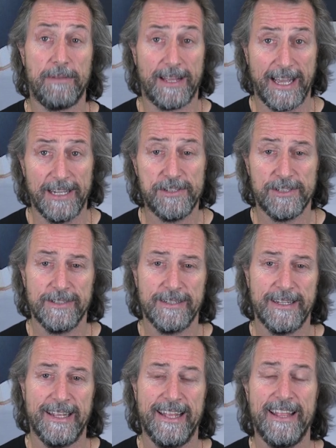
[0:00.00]

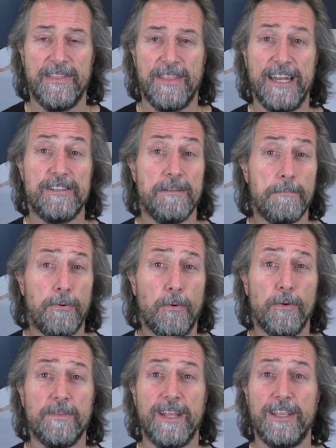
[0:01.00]
application, then it's important